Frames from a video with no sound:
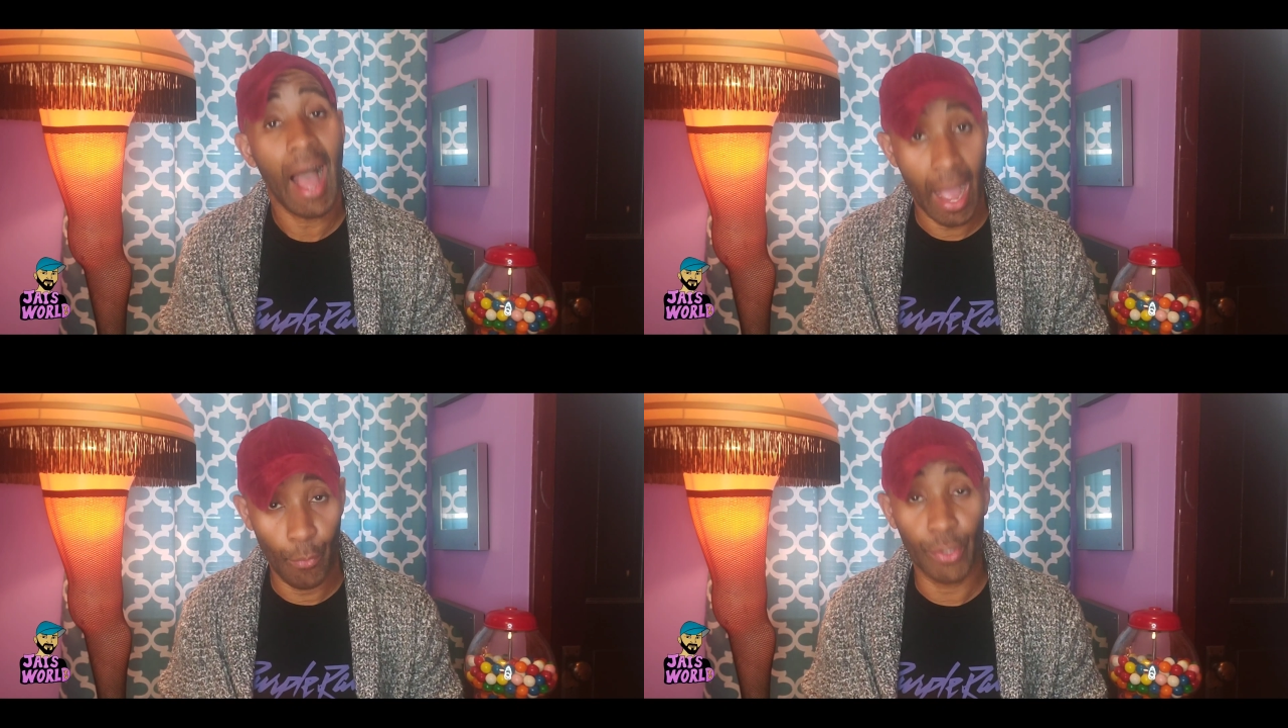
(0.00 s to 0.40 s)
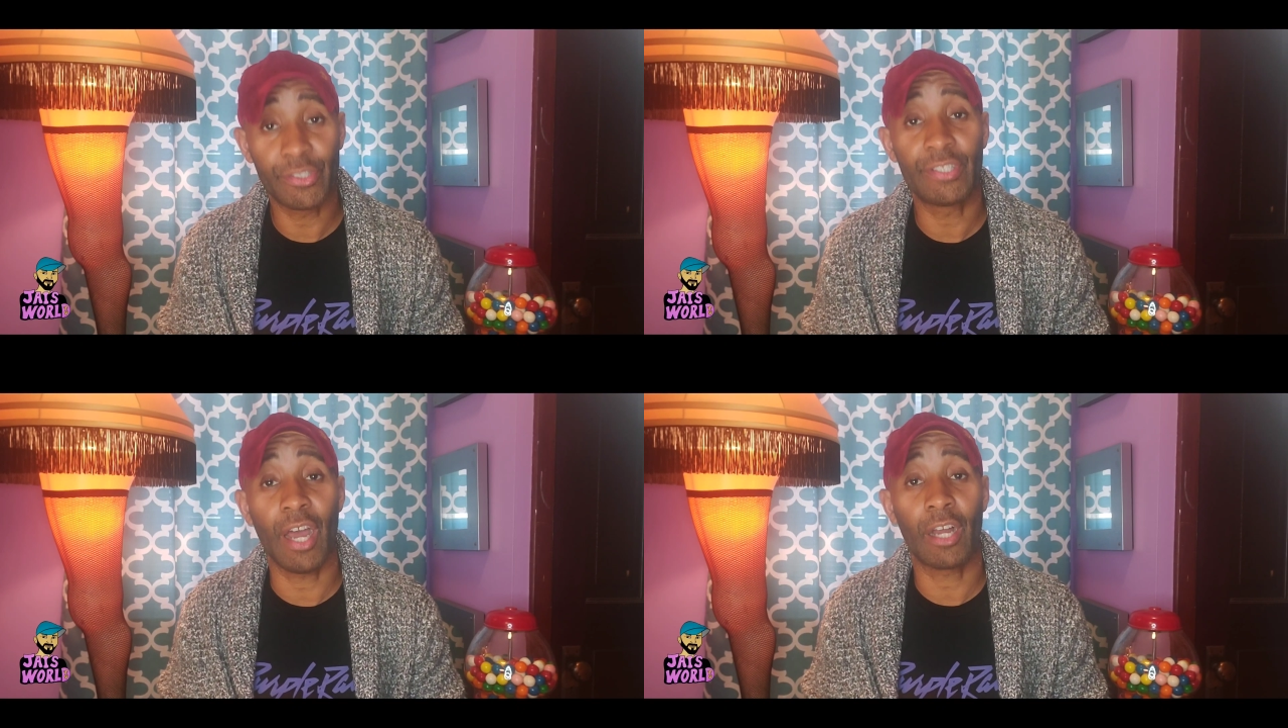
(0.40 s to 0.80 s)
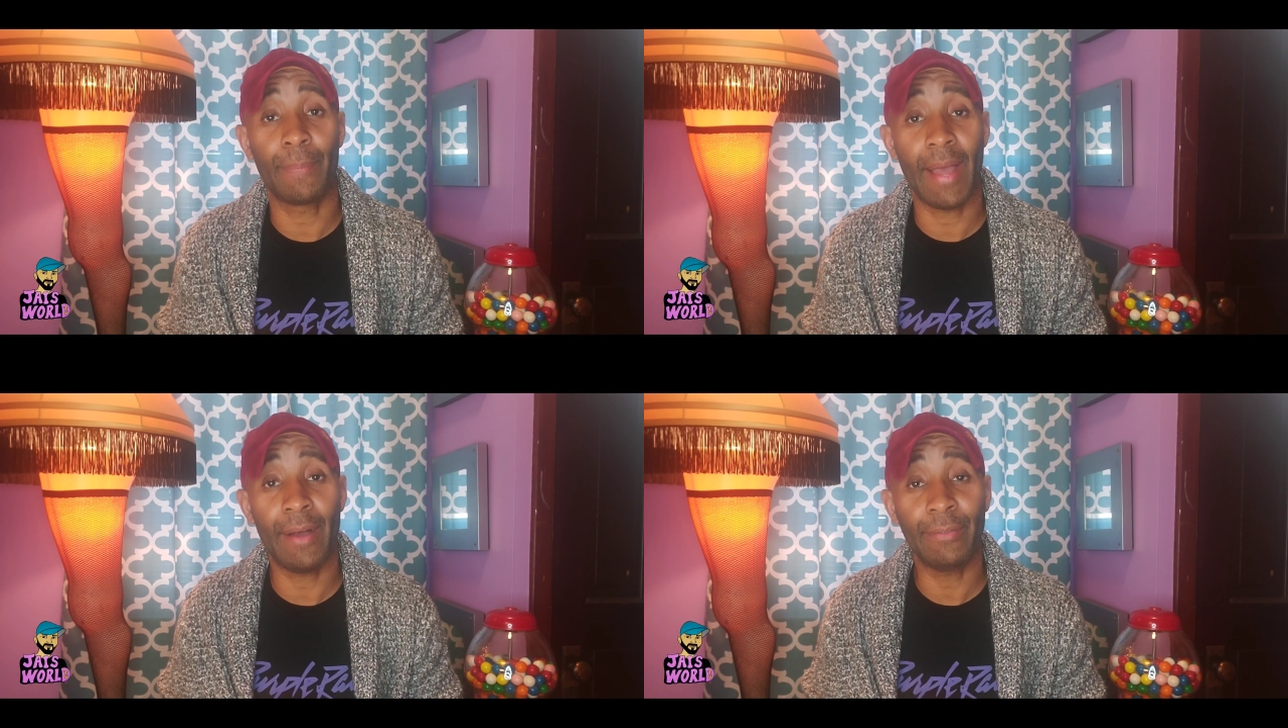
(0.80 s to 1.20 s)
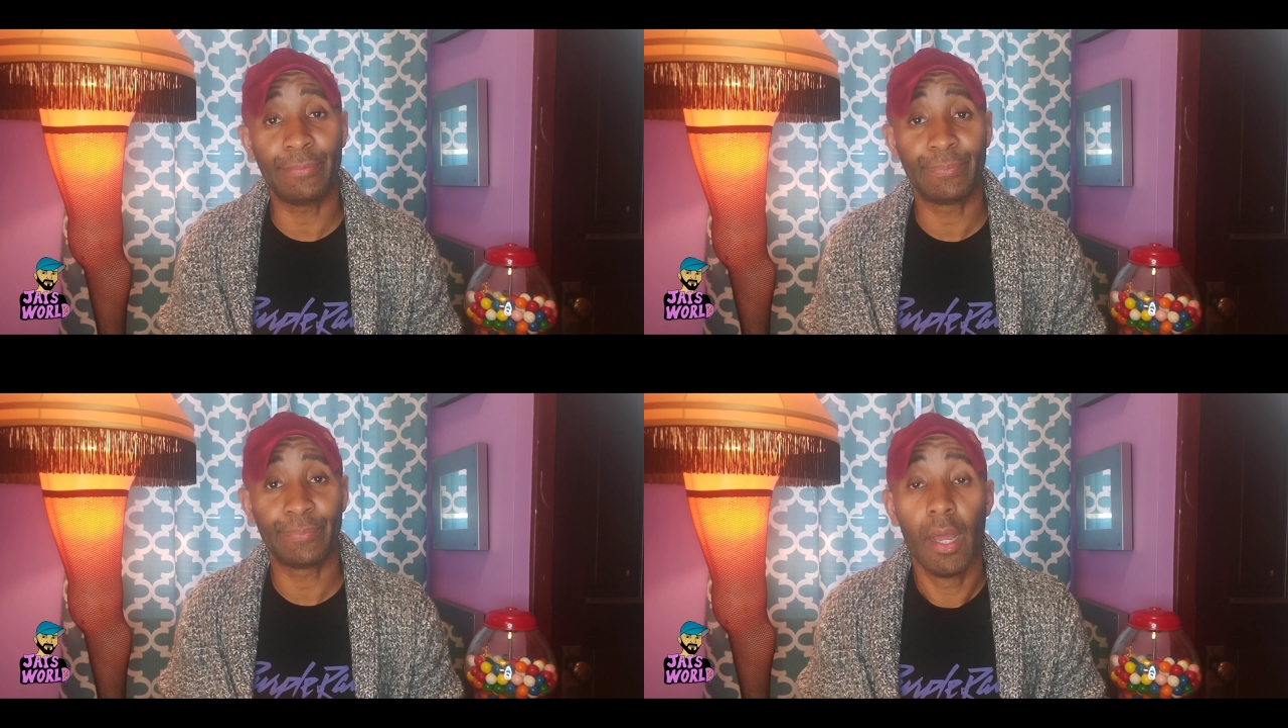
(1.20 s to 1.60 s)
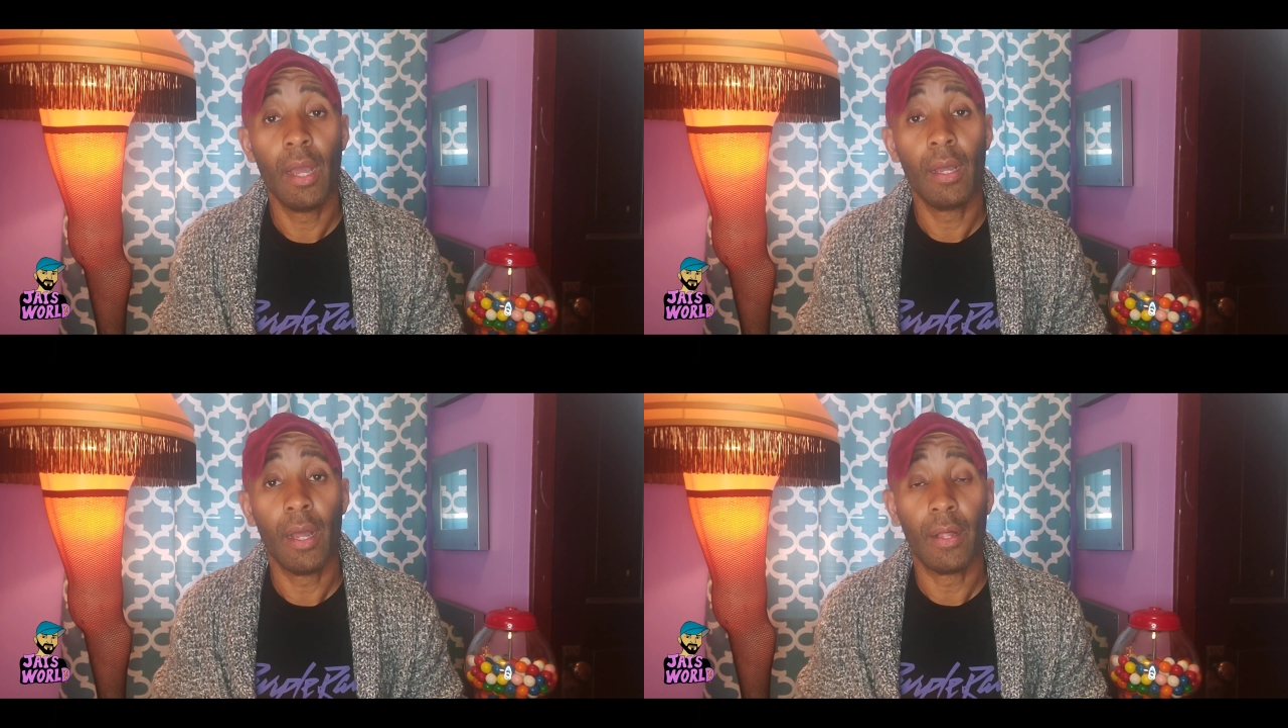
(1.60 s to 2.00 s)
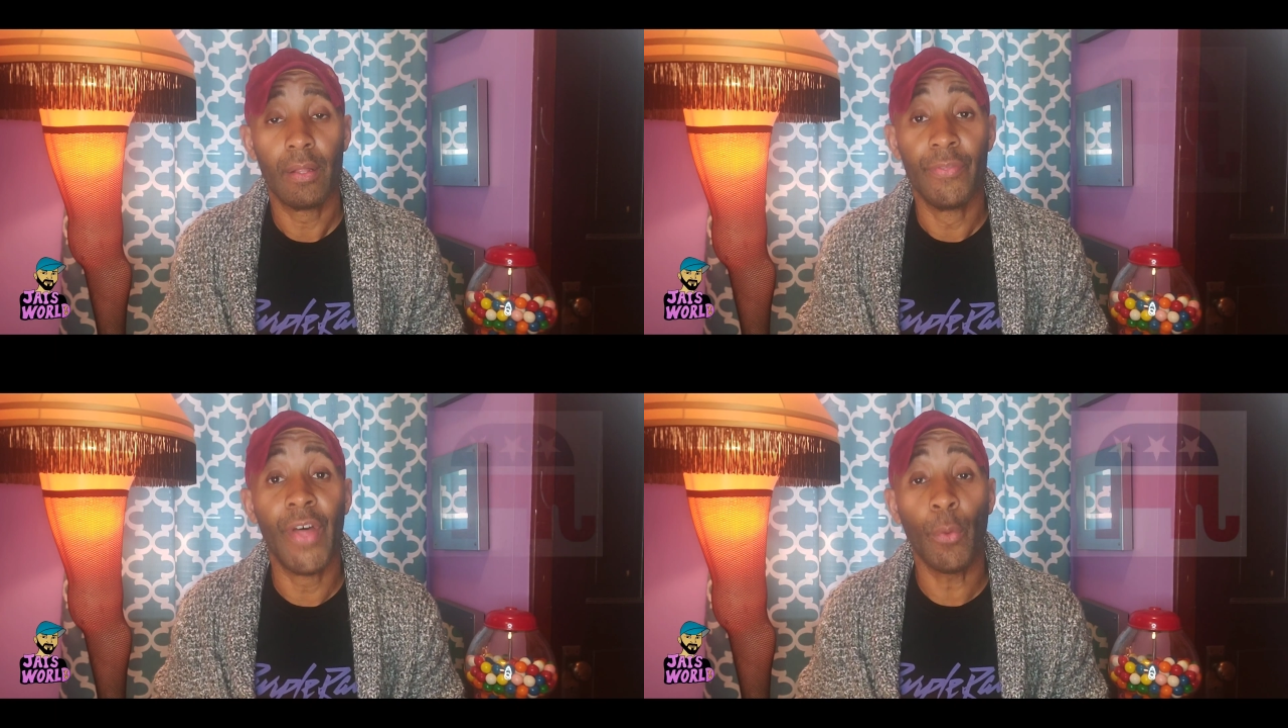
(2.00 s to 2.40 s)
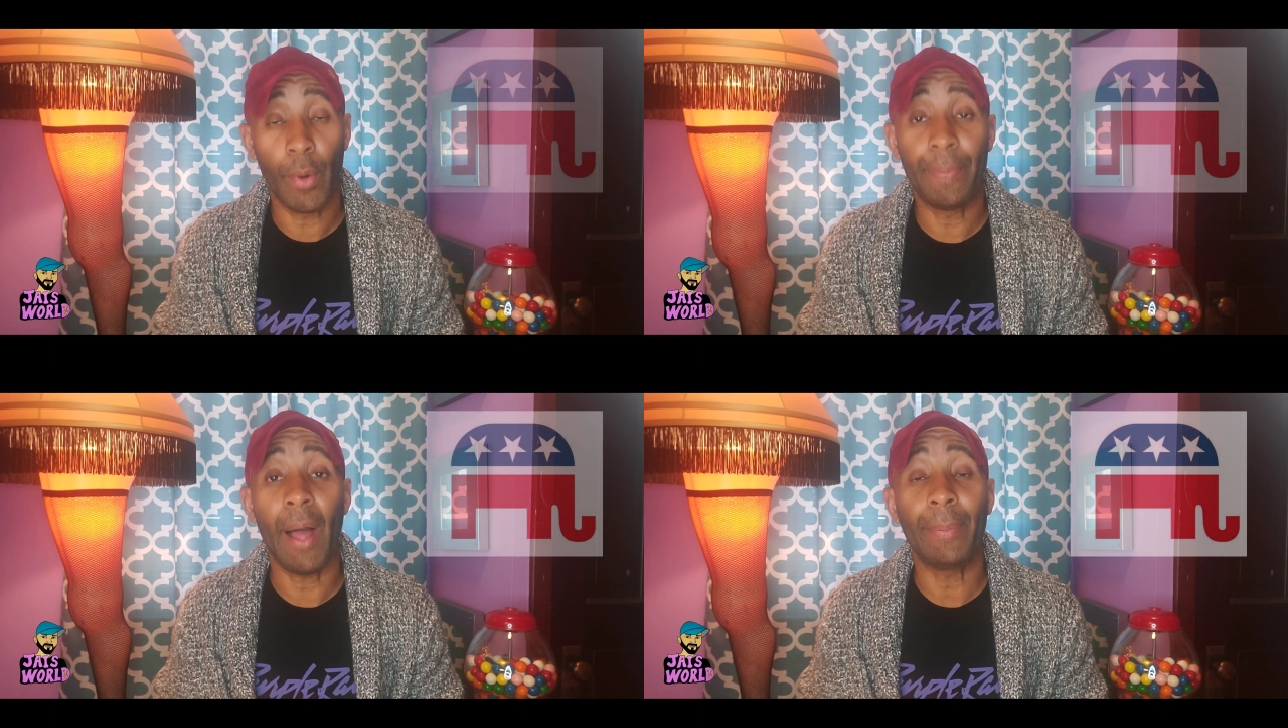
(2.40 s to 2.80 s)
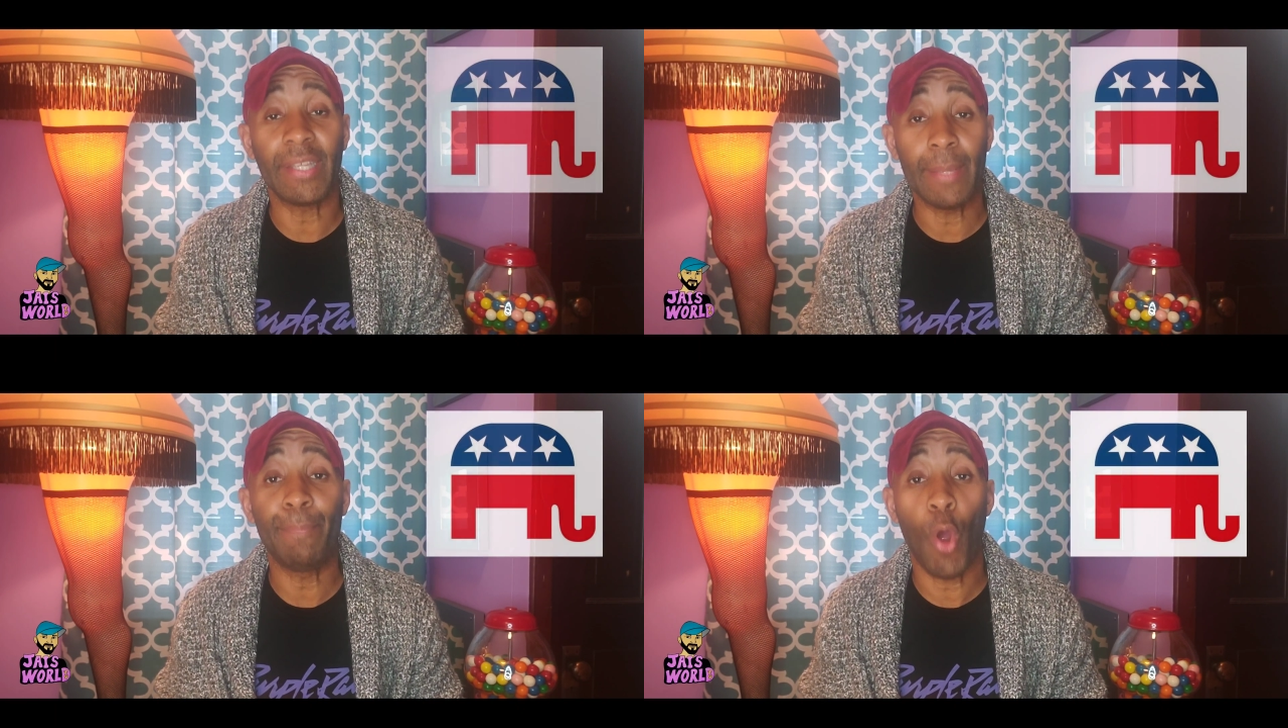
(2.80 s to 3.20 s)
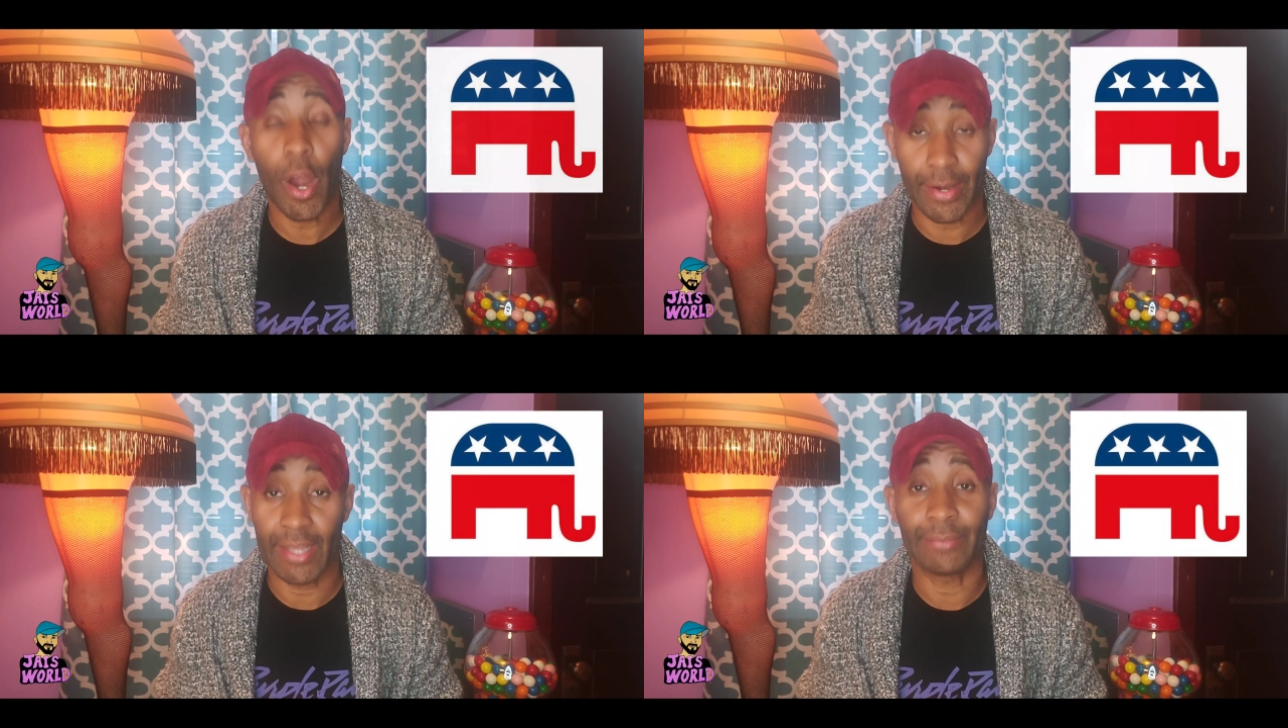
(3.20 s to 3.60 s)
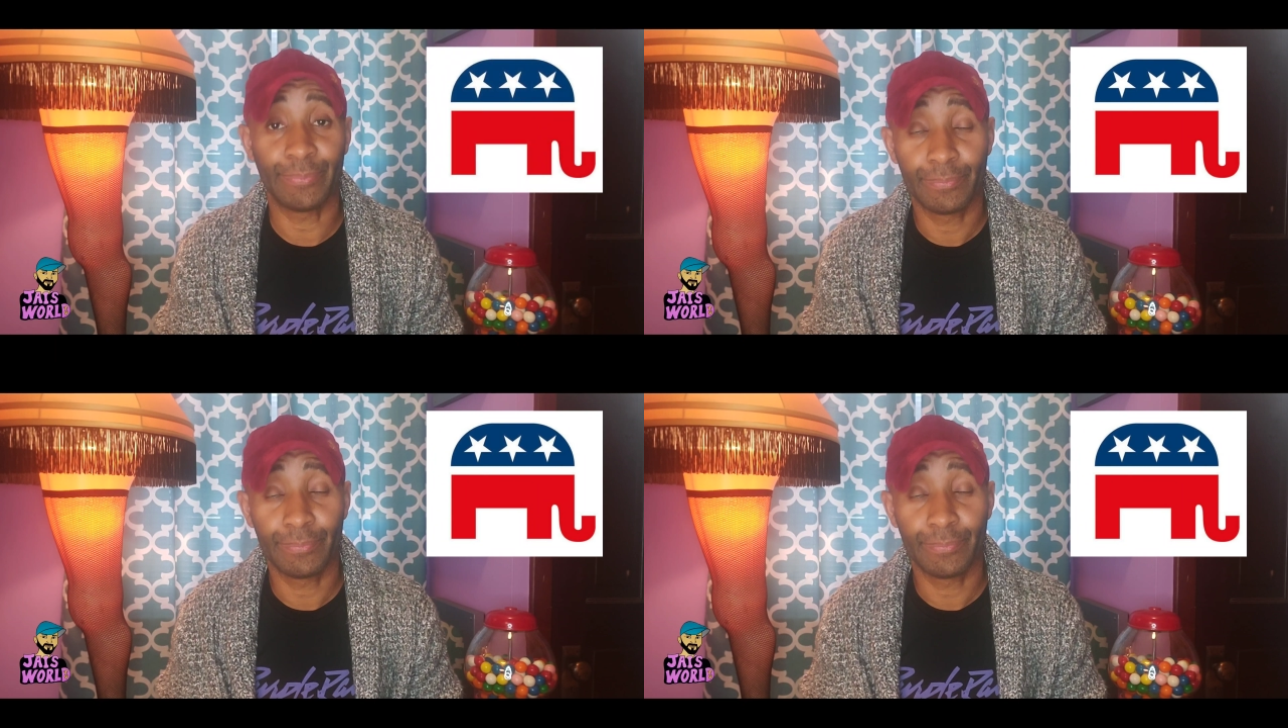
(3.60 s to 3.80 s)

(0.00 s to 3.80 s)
I want to talk about the Republican Party.